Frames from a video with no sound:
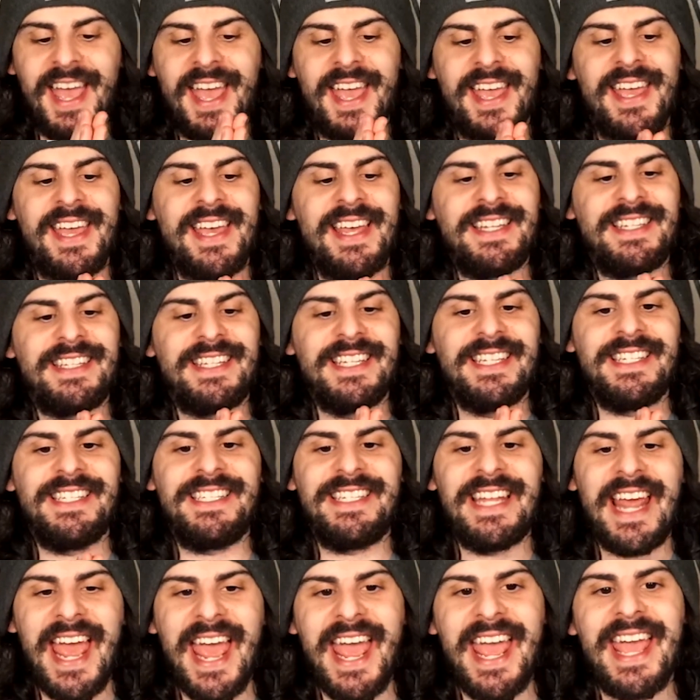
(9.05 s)
It's the
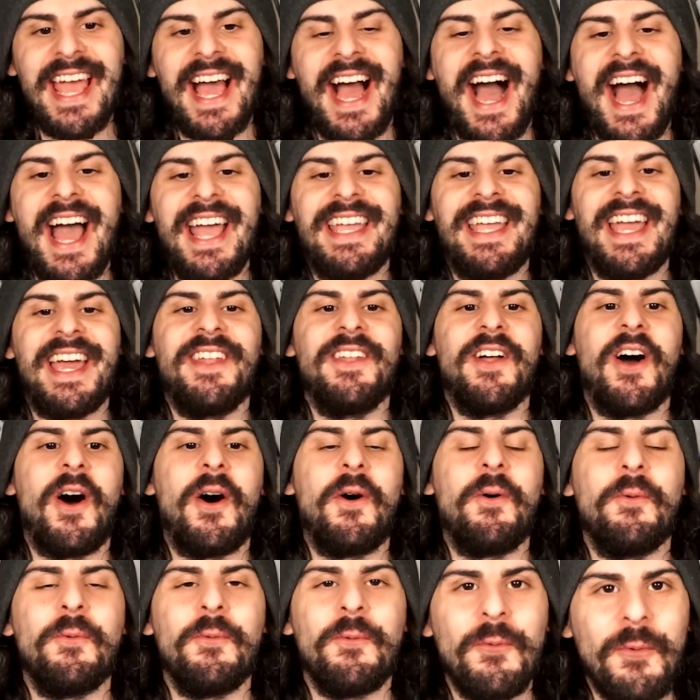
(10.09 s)
day. I
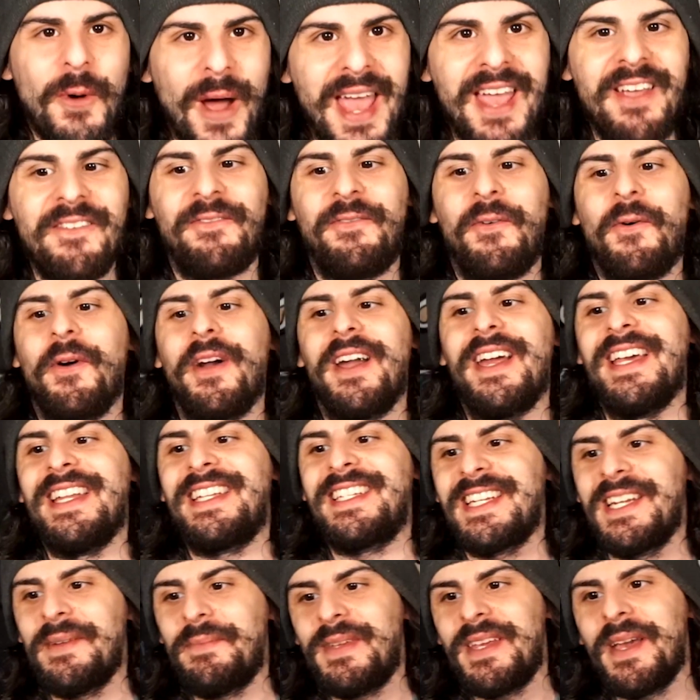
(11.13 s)
cannot wait for it.
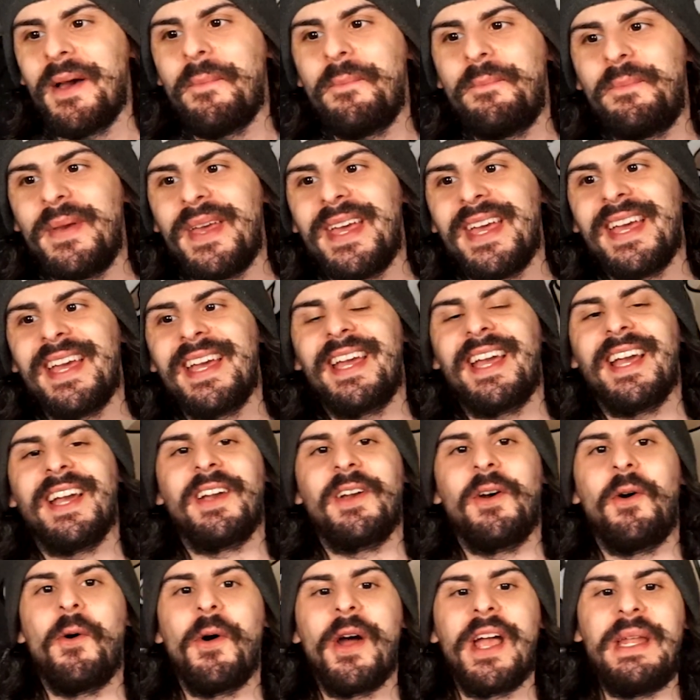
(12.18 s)
It's going to be a
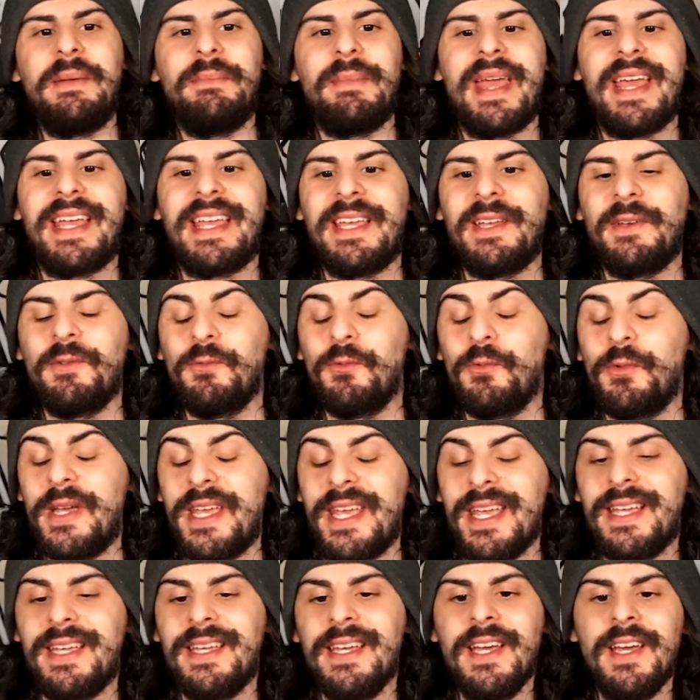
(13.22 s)
big coin-making
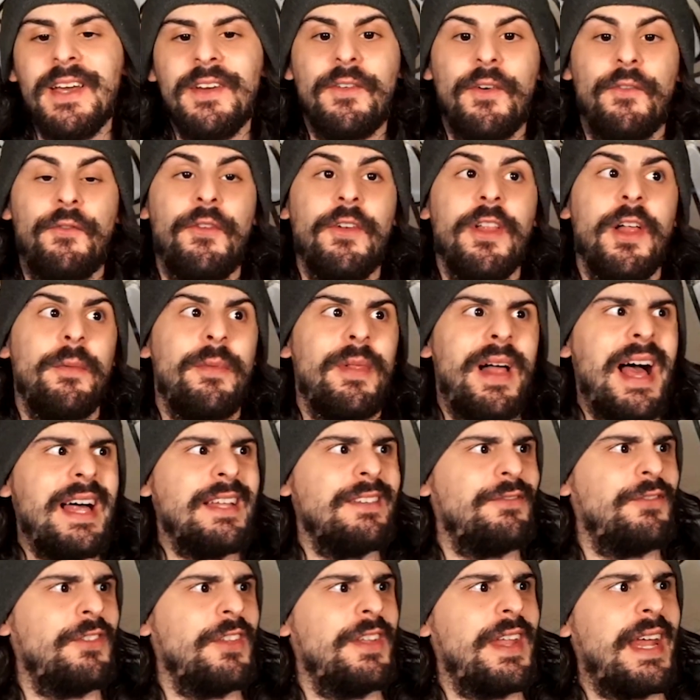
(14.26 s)
week for
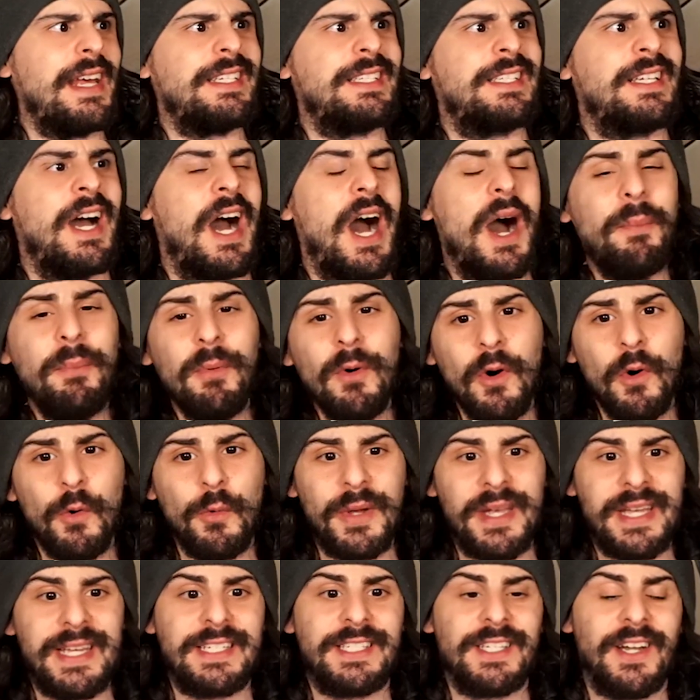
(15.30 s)
the next couple of
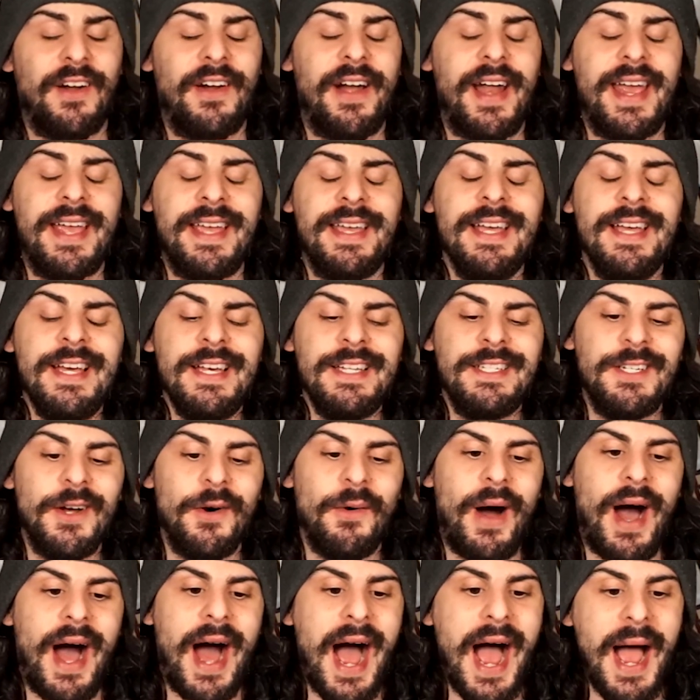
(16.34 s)
weeks, all right?
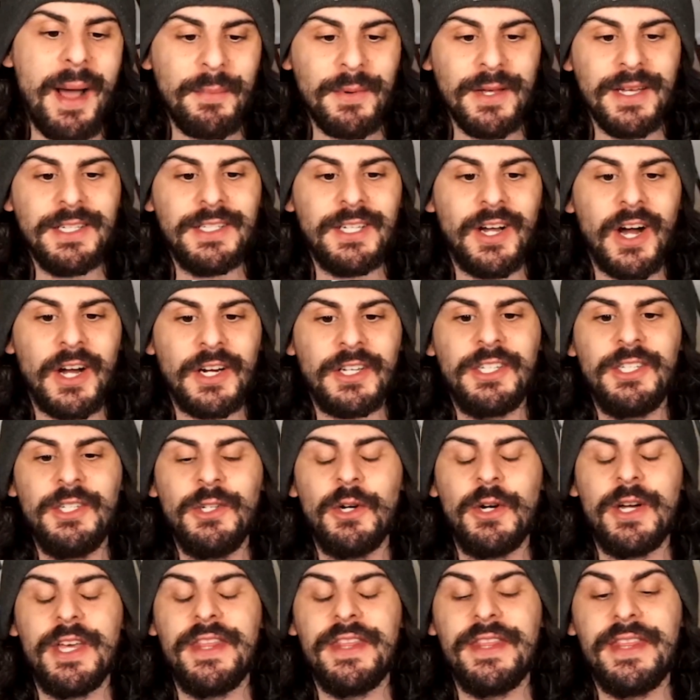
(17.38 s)
So I'm going to talk to
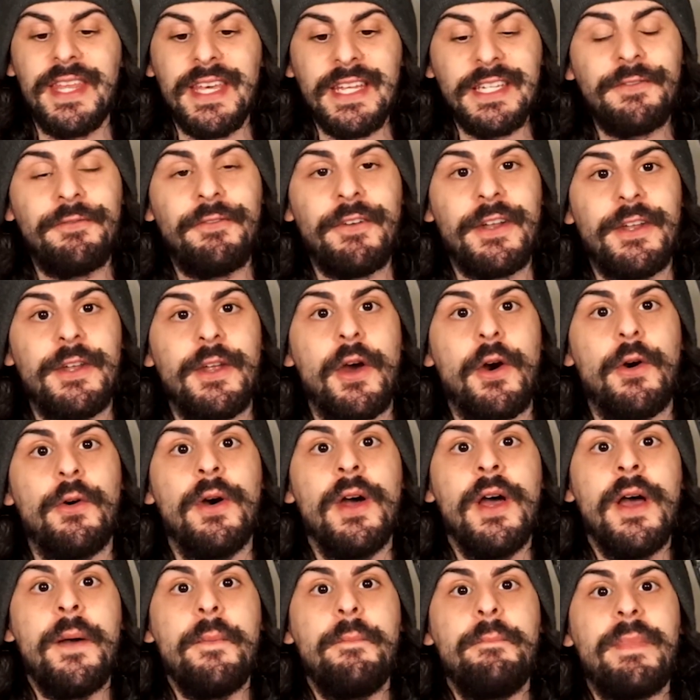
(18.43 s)
you in this
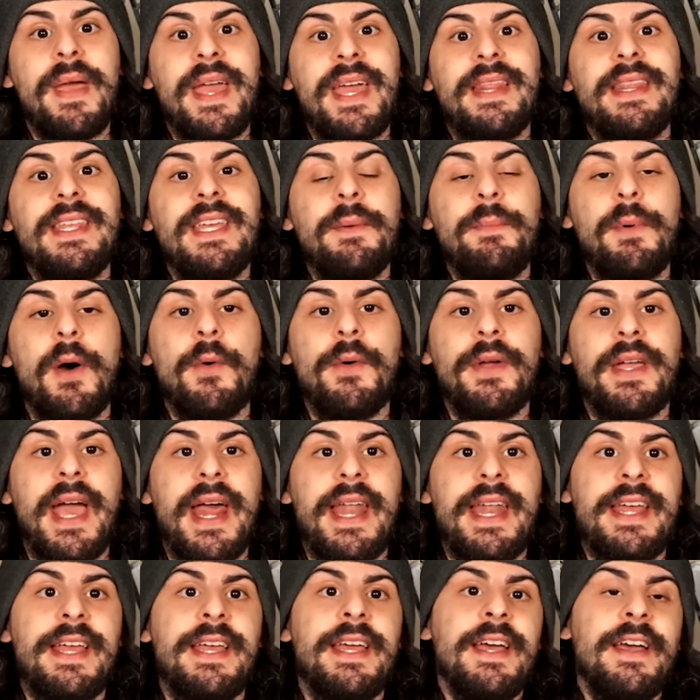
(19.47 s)
video mainly about
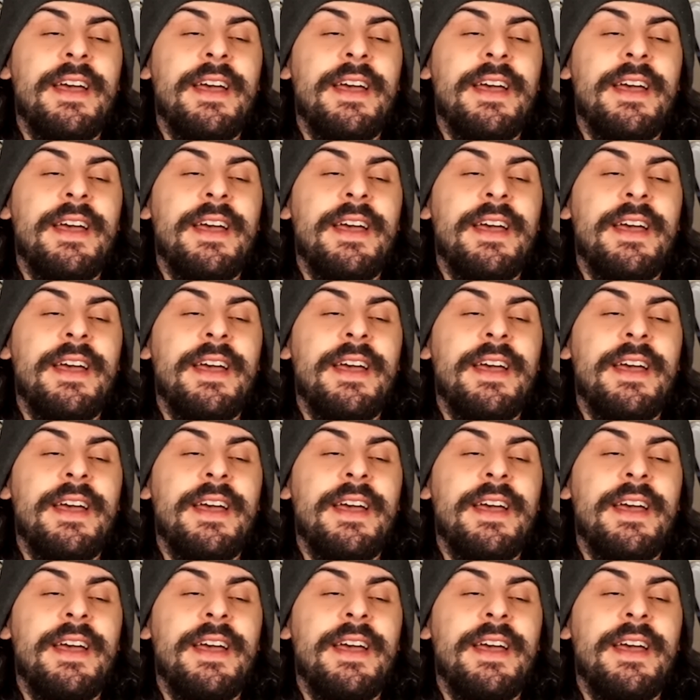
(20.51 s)
getting